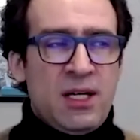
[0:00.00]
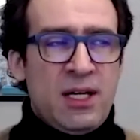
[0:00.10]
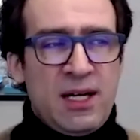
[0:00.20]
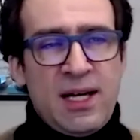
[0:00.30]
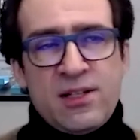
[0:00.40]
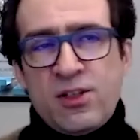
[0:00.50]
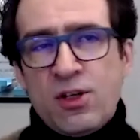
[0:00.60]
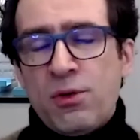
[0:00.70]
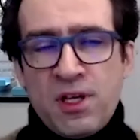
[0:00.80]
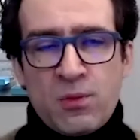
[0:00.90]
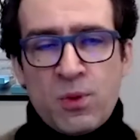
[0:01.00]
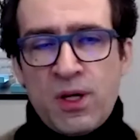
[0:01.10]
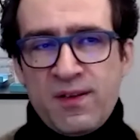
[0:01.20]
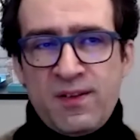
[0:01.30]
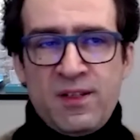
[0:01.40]
I don't think we're
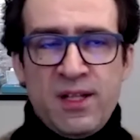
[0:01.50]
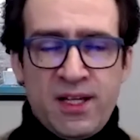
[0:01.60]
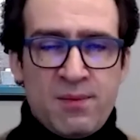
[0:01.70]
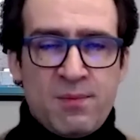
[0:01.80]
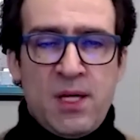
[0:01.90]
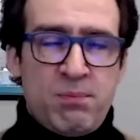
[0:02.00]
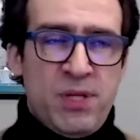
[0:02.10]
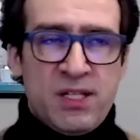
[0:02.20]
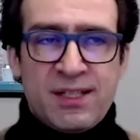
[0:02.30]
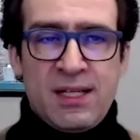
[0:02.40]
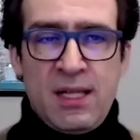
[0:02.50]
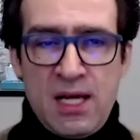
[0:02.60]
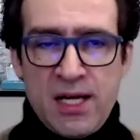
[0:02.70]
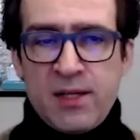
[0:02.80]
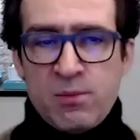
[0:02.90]
going to see like a big
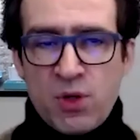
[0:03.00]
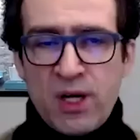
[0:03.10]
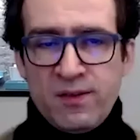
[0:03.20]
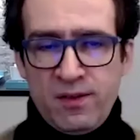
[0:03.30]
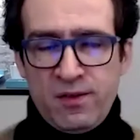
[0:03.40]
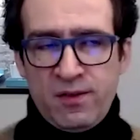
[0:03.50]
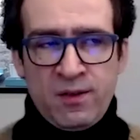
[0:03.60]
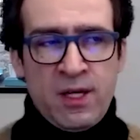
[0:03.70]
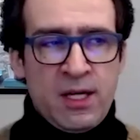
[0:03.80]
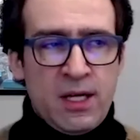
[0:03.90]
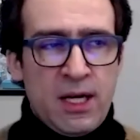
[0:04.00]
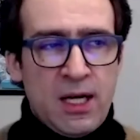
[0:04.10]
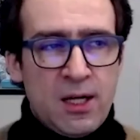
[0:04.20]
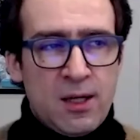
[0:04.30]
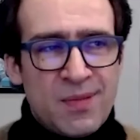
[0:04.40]
decline in prices.
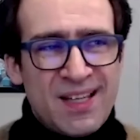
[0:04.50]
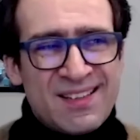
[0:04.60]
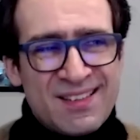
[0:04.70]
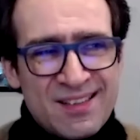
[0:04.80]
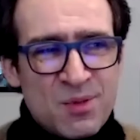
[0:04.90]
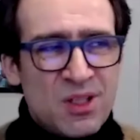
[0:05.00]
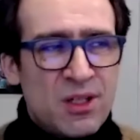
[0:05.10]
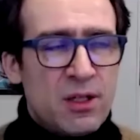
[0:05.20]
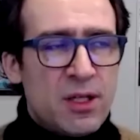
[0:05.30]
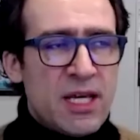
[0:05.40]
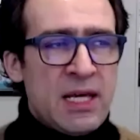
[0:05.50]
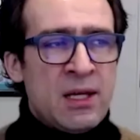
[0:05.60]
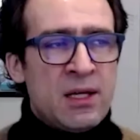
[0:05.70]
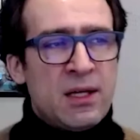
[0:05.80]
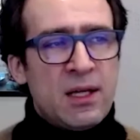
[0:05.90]
And
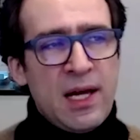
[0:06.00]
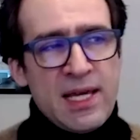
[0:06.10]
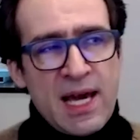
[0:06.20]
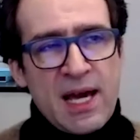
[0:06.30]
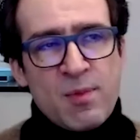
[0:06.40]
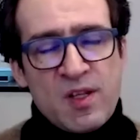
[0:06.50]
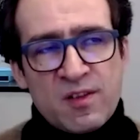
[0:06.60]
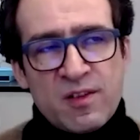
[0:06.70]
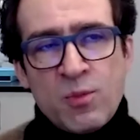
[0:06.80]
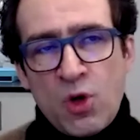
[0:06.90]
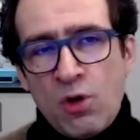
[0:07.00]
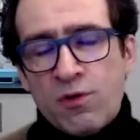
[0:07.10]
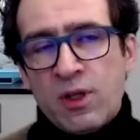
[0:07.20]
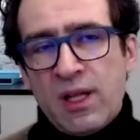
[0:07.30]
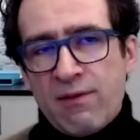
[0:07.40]
similarly, yeah, I mean, some
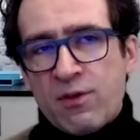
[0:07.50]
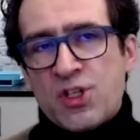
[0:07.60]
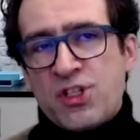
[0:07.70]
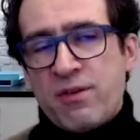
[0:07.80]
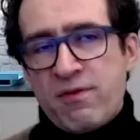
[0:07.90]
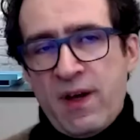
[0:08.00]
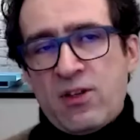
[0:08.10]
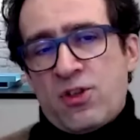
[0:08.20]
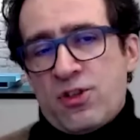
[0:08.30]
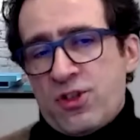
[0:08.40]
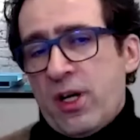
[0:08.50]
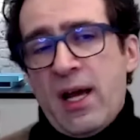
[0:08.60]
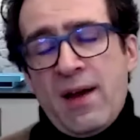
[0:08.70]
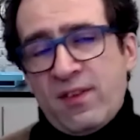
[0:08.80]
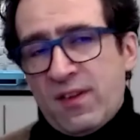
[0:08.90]
over leveraged investors are going
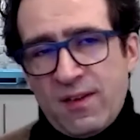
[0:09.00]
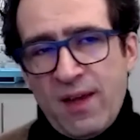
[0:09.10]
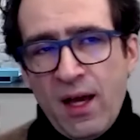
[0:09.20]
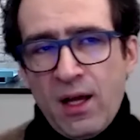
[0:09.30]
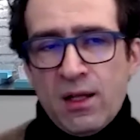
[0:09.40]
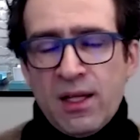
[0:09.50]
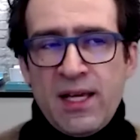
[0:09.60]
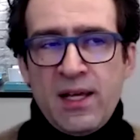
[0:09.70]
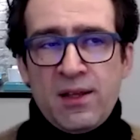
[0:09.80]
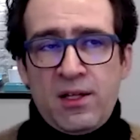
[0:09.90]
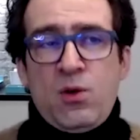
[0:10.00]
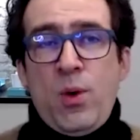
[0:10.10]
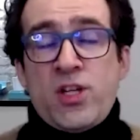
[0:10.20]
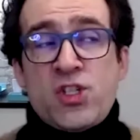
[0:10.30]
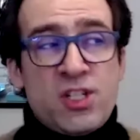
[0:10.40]
to have to sell. The
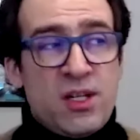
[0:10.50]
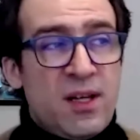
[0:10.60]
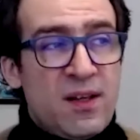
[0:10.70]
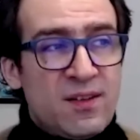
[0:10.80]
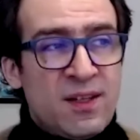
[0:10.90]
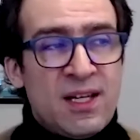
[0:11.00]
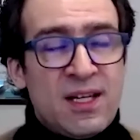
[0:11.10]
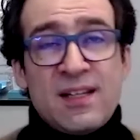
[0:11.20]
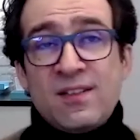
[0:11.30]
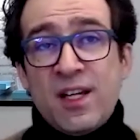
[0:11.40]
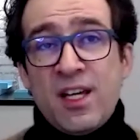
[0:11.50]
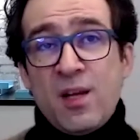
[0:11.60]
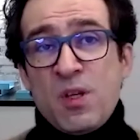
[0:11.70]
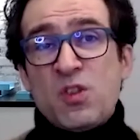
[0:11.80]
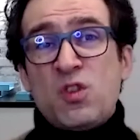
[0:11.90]
question is it going
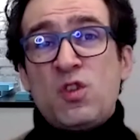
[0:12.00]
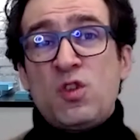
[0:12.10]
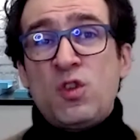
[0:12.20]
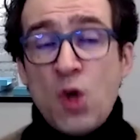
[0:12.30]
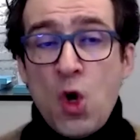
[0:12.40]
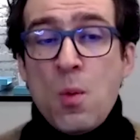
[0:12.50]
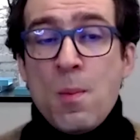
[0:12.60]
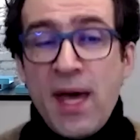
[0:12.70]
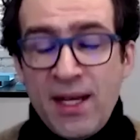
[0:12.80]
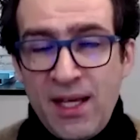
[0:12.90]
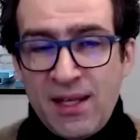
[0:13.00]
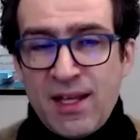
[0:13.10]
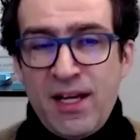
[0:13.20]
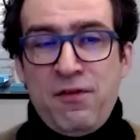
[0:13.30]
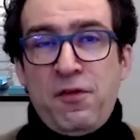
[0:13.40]
to be so many
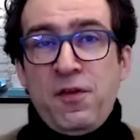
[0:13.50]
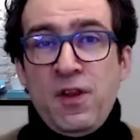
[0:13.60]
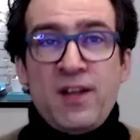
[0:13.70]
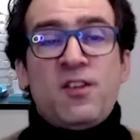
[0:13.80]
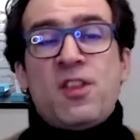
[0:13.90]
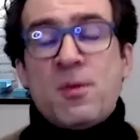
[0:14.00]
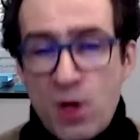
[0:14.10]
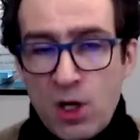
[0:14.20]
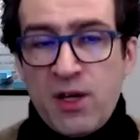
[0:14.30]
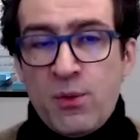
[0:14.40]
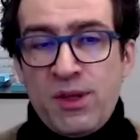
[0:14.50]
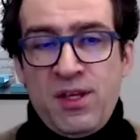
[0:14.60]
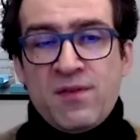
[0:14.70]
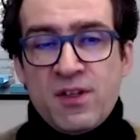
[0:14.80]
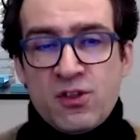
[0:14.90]
that it floods the market with
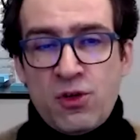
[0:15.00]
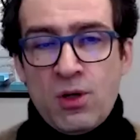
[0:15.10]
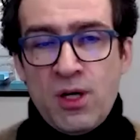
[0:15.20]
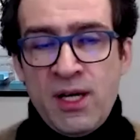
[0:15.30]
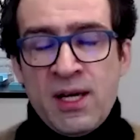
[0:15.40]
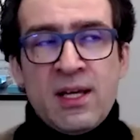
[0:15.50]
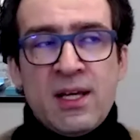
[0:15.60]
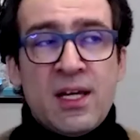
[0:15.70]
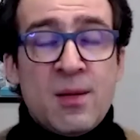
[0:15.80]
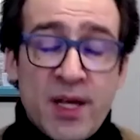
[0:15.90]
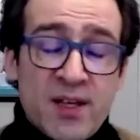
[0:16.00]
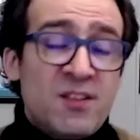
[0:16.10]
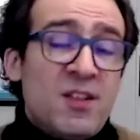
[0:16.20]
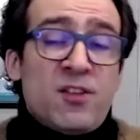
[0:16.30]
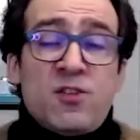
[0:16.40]
inventory? And my
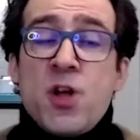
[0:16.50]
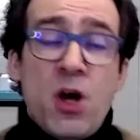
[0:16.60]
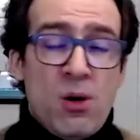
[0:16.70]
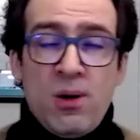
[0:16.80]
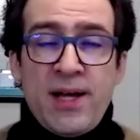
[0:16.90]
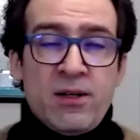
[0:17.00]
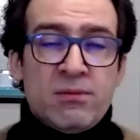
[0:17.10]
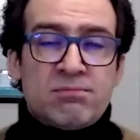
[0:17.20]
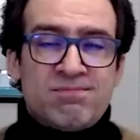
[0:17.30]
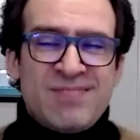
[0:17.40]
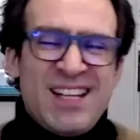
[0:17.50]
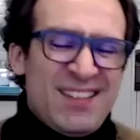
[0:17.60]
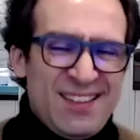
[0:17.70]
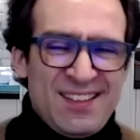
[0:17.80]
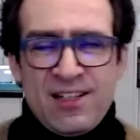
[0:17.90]
instinct is no, I don't
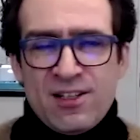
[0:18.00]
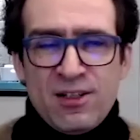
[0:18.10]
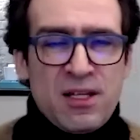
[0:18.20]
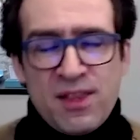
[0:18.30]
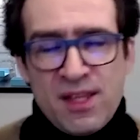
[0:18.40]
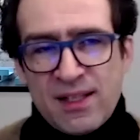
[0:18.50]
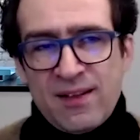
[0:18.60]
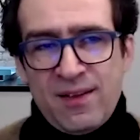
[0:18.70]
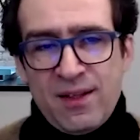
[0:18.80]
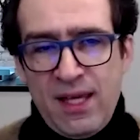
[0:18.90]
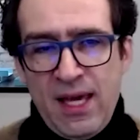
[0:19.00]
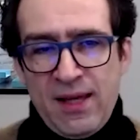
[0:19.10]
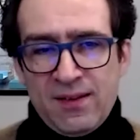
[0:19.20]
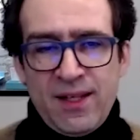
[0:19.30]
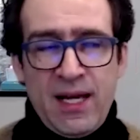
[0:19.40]
necessarily think that's the
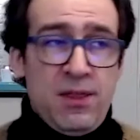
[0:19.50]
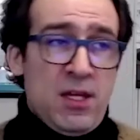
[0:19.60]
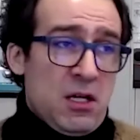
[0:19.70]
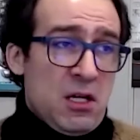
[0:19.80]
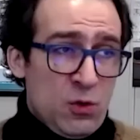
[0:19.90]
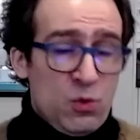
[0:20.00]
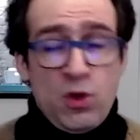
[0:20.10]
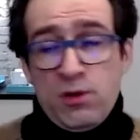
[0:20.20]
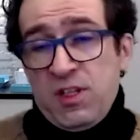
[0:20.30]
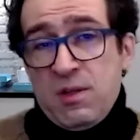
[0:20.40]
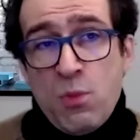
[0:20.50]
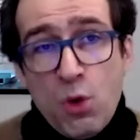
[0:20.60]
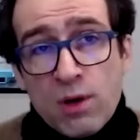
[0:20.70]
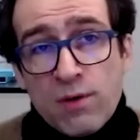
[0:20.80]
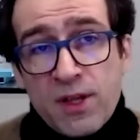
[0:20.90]
case. Like, I think we'll see
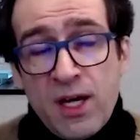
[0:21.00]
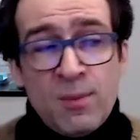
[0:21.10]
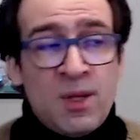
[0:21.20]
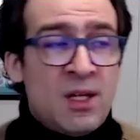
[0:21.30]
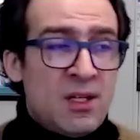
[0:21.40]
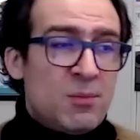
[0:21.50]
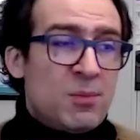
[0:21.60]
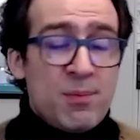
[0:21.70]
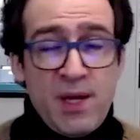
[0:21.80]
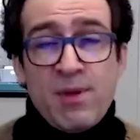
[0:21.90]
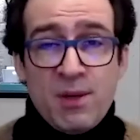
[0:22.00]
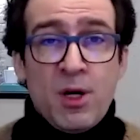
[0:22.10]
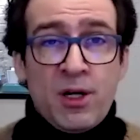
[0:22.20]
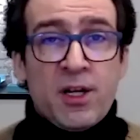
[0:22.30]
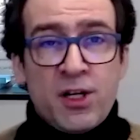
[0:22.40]
more of them, but maybe the
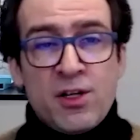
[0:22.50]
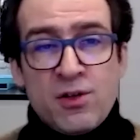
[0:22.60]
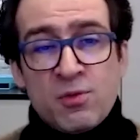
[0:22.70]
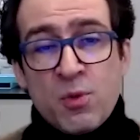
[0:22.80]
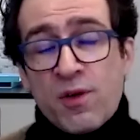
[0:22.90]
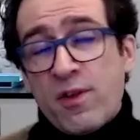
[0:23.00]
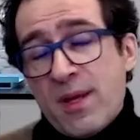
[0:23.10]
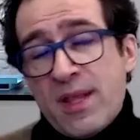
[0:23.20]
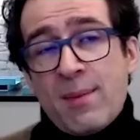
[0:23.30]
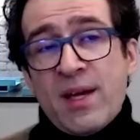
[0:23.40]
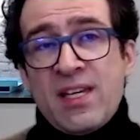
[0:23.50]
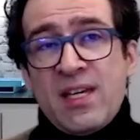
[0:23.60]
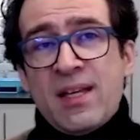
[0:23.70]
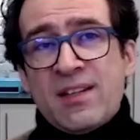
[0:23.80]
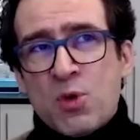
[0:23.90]
market could use more of them. And that might
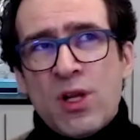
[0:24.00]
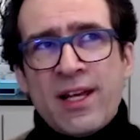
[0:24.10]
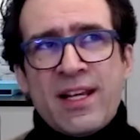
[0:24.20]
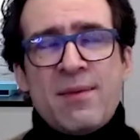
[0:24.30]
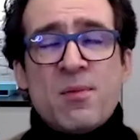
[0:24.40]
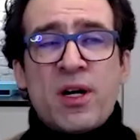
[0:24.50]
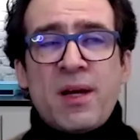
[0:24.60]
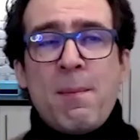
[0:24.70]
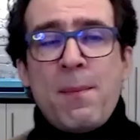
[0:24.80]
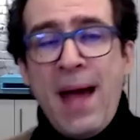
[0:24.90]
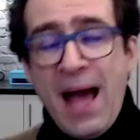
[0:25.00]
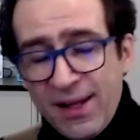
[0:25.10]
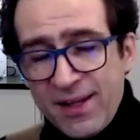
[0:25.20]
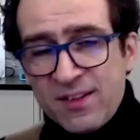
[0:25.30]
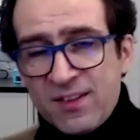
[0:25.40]
keep, it's more likely to keep the market
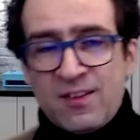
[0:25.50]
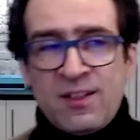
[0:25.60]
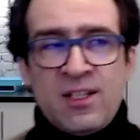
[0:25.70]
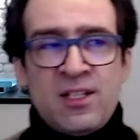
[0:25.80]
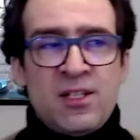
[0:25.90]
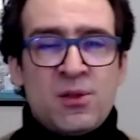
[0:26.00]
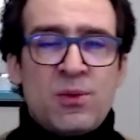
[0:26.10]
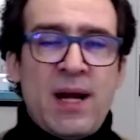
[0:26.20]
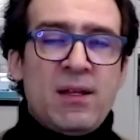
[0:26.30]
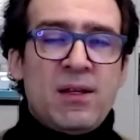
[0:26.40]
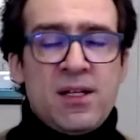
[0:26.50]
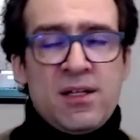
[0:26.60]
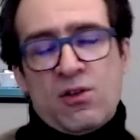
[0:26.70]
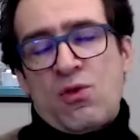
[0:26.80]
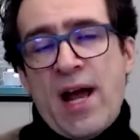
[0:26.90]
balanced rather
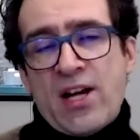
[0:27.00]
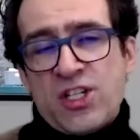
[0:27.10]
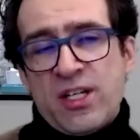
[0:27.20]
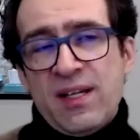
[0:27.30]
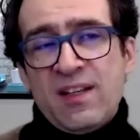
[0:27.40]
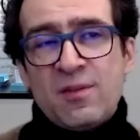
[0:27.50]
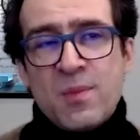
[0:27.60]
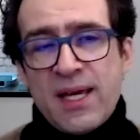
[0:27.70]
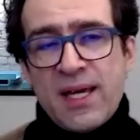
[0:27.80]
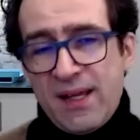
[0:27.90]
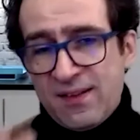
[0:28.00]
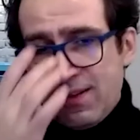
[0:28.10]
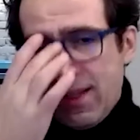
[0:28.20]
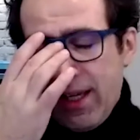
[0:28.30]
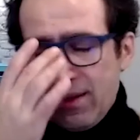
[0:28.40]
than crashing, is my
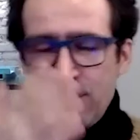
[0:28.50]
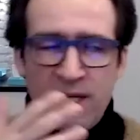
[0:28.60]
instinct.